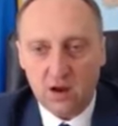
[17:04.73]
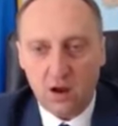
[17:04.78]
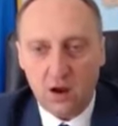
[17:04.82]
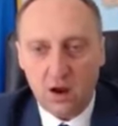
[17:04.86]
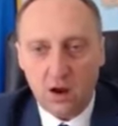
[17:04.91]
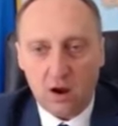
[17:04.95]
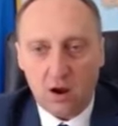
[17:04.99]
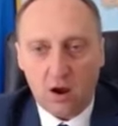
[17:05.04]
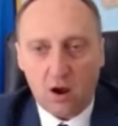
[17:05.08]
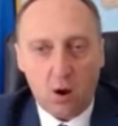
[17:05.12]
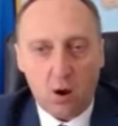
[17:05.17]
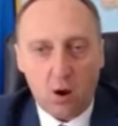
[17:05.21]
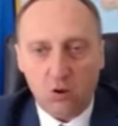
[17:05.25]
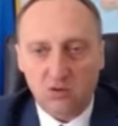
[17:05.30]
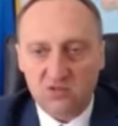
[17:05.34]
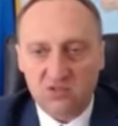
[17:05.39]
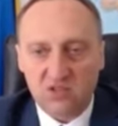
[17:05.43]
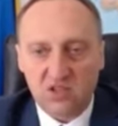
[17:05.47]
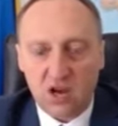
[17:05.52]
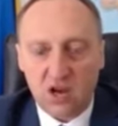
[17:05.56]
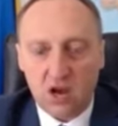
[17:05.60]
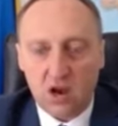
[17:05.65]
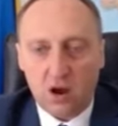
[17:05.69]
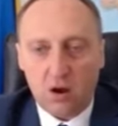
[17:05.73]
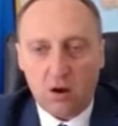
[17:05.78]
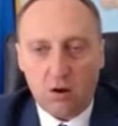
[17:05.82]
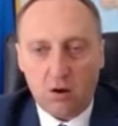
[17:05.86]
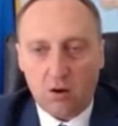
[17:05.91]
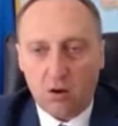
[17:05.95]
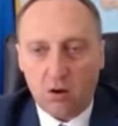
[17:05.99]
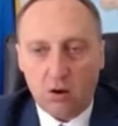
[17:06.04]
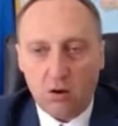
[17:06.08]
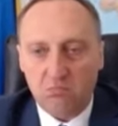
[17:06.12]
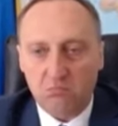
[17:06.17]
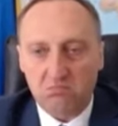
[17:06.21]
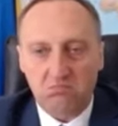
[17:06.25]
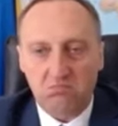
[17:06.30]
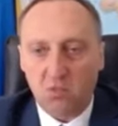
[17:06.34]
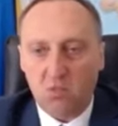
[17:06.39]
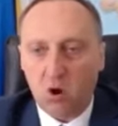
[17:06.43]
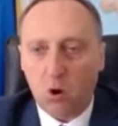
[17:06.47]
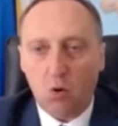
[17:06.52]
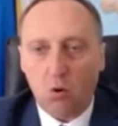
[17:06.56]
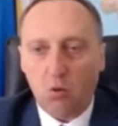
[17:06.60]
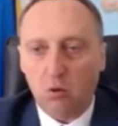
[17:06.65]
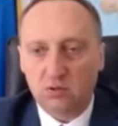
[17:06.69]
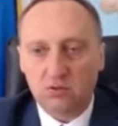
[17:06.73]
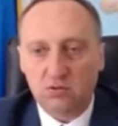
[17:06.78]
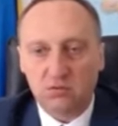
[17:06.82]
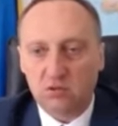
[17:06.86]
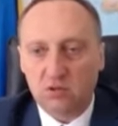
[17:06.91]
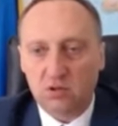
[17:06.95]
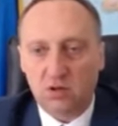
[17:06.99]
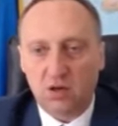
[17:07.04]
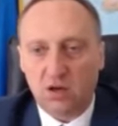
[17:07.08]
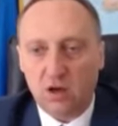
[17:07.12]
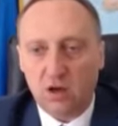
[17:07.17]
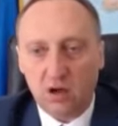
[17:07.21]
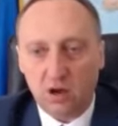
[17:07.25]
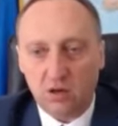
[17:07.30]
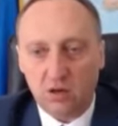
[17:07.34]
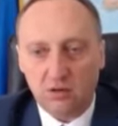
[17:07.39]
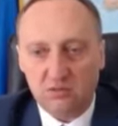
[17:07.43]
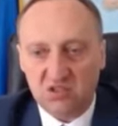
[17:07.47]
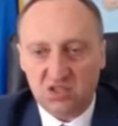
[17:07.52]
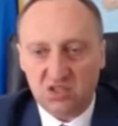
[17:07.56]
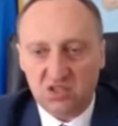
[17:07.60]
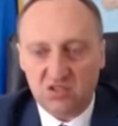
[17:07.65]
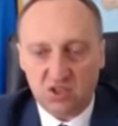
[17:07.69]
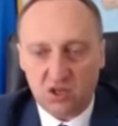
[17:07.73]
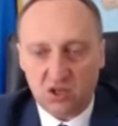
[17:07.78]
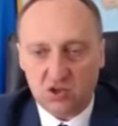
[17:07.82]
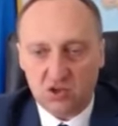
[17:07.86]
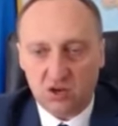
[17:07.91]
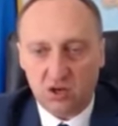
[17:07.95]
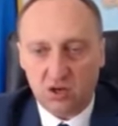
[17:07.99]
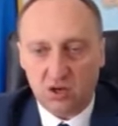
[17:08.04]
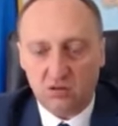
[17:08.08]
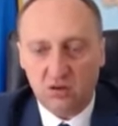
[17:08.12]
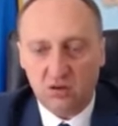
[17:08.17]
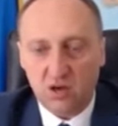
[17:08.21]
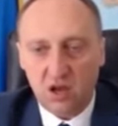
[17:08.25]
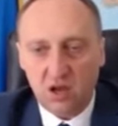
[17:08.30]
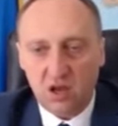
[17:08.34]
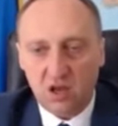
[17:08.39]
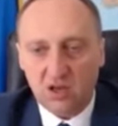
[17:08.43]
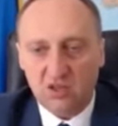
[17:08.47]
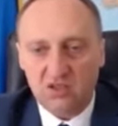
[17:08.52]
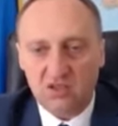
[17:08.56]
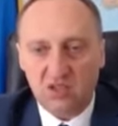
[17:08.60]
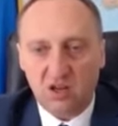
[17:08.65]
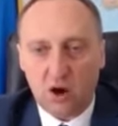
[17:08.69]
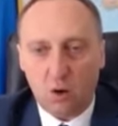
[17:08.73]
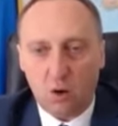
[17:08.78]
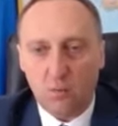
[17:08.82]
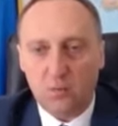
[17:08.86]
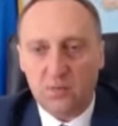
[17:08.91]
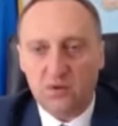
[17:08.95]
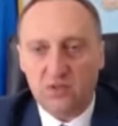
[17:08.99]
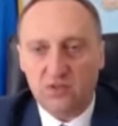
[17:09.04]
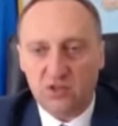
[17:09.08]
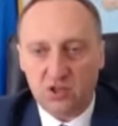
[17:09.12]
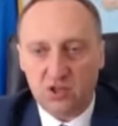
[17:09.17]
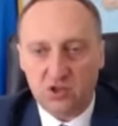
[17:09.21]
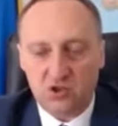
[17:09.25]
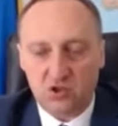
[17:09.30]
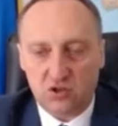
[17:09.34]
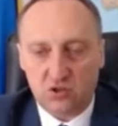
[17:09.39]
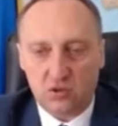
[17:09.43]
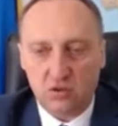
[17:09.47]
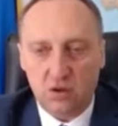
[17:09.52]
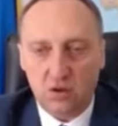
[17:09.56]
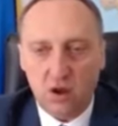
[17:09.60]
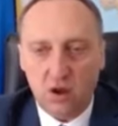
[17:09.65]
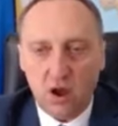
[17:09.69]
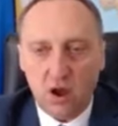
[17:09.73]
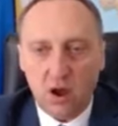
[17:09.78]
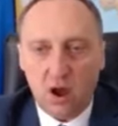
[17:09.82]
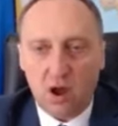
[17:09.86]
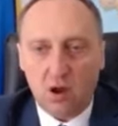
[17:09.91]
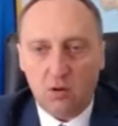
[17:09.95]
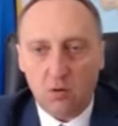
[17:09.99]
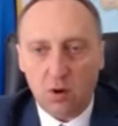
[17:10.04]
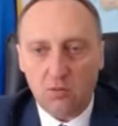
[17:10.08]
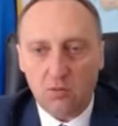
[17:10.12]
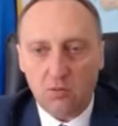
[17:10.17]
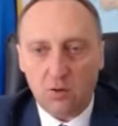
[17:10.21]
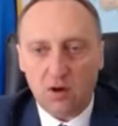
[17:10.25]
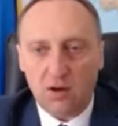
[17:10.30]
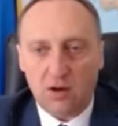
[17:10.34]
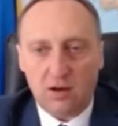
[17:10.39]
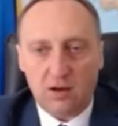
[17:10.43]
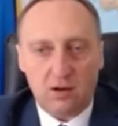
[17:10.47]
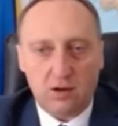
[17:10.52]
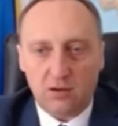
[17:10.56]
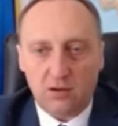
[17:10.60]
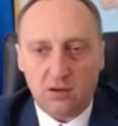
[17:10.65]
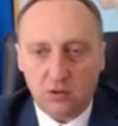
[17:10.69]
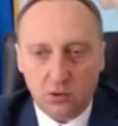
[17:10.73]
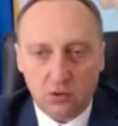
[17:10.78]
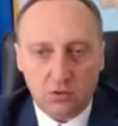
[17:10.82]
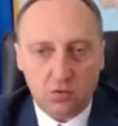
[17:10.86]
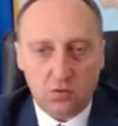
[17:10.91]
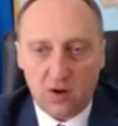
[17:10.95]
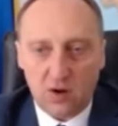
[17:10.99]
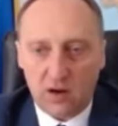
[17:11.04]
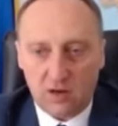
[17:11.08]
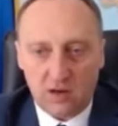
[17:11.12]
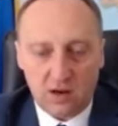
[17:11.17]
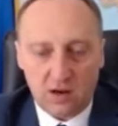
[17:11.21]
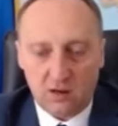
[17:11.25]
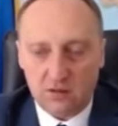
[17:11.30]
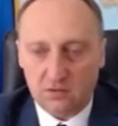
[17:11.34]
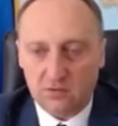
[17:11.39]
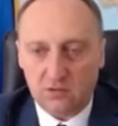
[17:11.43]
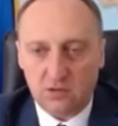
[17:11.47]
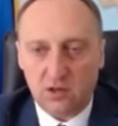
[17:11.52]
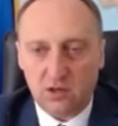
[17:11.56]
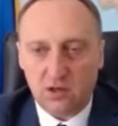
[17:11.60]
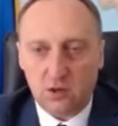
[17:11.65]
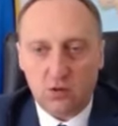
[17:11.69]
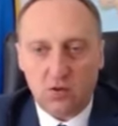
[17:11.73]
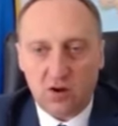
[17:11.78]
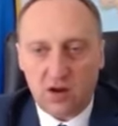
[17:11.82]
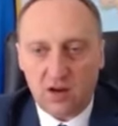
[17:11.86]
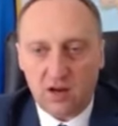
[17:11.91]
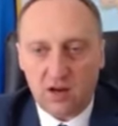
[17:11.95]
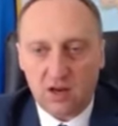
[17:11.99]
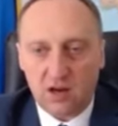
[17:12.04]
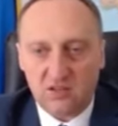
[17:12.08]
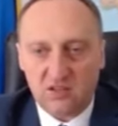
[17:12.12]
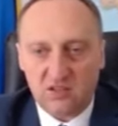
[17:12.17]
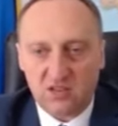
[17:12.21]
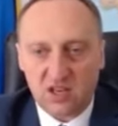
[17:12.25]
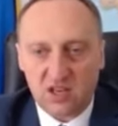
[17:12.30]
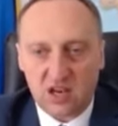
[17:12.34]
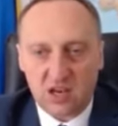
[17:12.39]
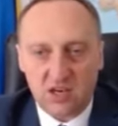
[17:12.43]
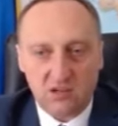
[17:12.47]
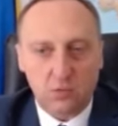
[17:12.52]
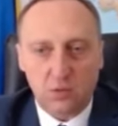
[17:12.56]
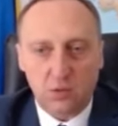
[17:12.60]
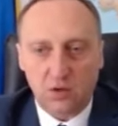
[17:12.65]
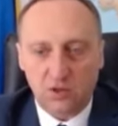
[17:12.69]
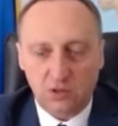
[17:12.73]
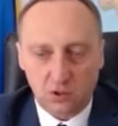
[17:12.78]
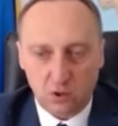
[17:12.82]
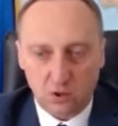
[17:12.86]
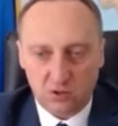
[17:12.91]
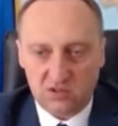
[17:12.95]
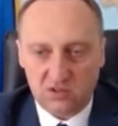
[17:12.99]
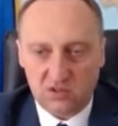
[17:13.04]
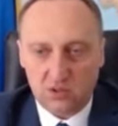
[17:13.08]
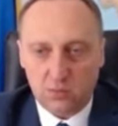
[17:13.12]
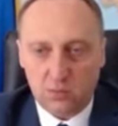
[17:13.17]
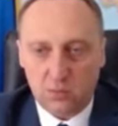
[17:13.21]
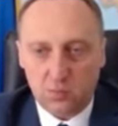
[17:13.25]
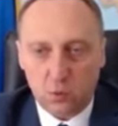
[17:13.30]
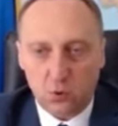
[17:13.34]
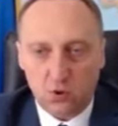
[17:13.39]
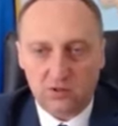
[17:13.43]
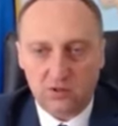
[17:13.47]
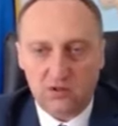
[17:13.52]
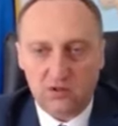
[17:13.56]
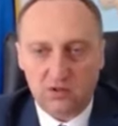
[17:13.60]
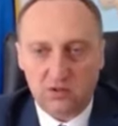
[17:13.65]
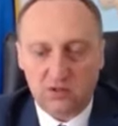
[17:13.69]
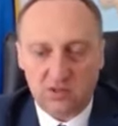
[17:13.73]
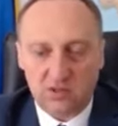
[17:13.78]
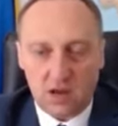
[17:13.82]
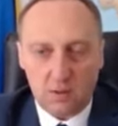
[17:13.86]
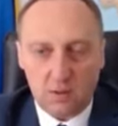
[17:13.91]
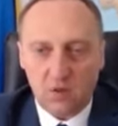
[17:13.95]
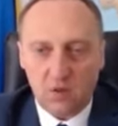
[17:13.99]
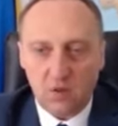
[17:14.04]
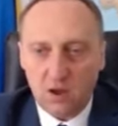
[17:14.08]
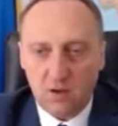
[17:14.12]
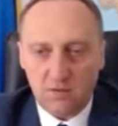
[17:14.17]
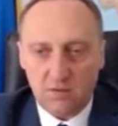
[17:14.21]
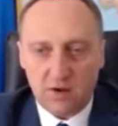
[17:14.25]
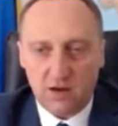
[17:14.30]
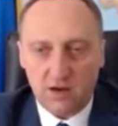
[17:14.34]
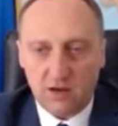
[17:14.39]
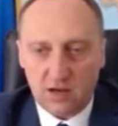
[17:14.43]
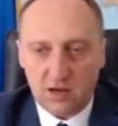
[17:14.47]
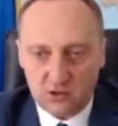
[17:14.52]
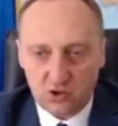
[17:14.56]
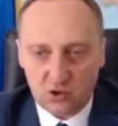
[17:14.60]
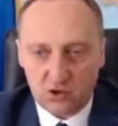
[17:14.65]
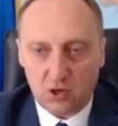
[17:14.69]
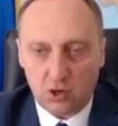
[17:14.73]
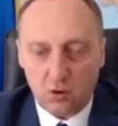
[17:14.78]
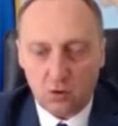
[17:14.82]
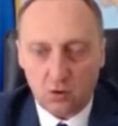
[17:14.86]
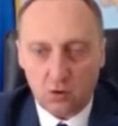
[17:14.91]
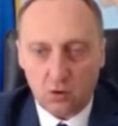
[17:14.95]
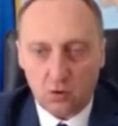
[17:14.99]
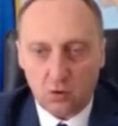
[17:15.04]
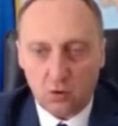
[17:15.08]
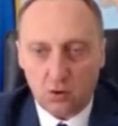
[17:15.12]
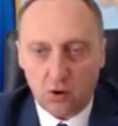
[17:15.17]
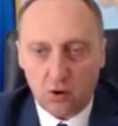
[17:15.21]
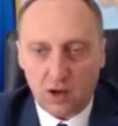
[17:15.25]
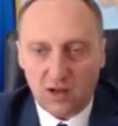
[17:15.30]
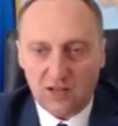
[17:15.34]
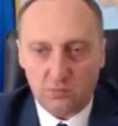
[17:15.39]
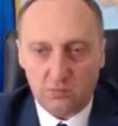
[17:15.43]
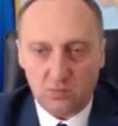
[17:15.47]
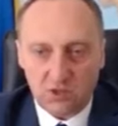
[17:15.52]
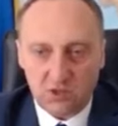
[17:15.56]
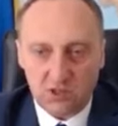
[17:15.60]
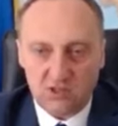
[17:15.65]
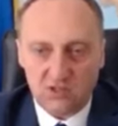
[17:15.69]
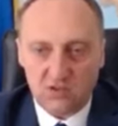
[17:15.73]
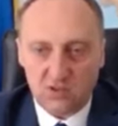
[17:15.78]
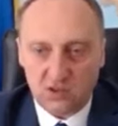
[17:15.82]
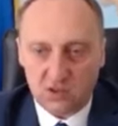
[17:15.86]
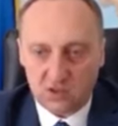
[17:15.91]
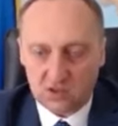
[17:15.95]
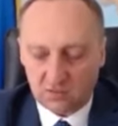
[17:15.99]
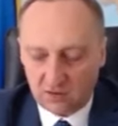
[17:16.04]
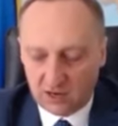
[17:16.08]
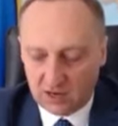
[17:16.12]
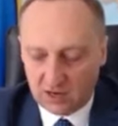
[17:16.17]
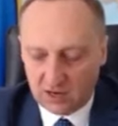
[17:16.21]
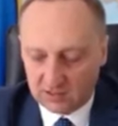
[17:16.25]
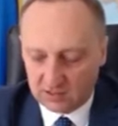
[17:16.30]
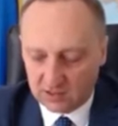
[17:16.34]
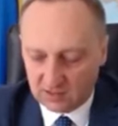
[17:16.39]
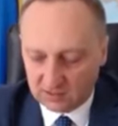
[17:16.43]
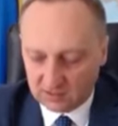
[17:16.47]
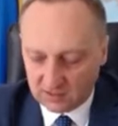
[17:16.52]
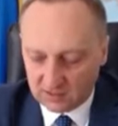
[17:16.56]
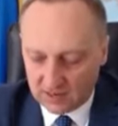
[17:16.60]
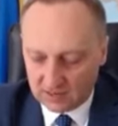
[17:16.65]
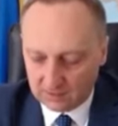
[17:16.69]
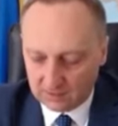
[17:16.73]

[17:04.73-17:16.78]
uh, on their um, own uh, decision in the competition. However, Ukrainian Ukrainian state will not support them financially or administratively, as I said.